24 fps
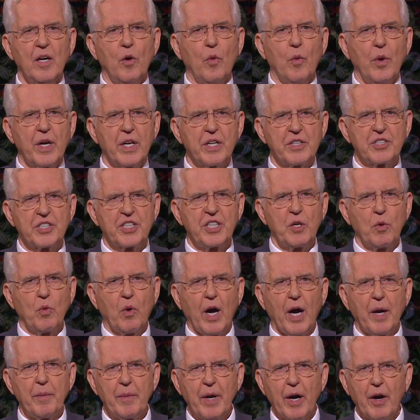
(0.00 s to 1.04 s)
We can see
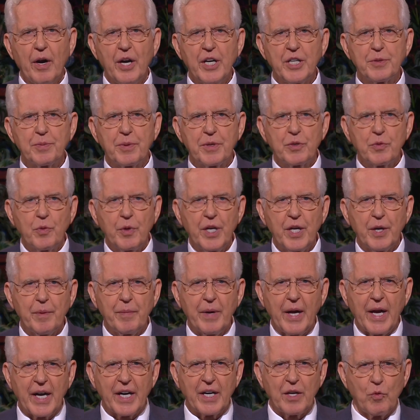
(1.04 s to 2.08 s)
why marriage between a
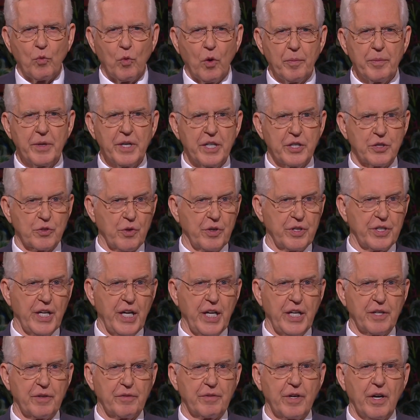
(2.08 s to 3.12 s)
man and a woman is
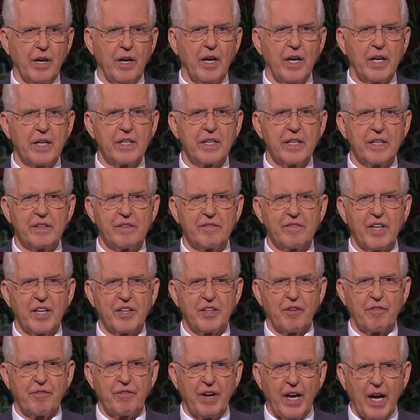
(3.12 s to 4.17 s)
ordained of God, and that
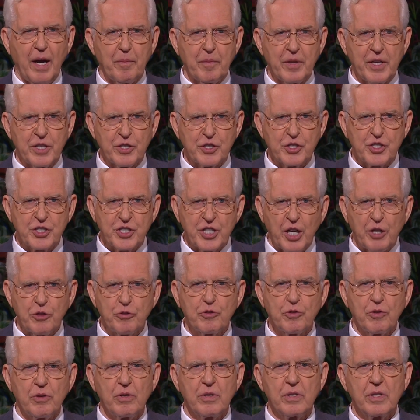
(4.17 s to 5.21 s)
the family is
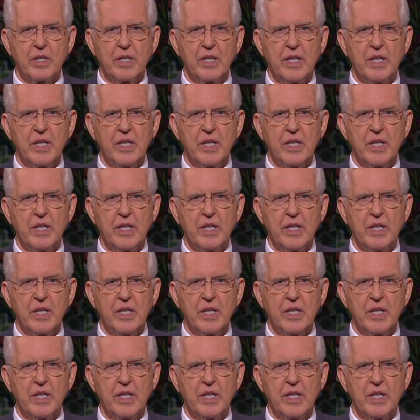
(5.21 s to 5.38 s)
central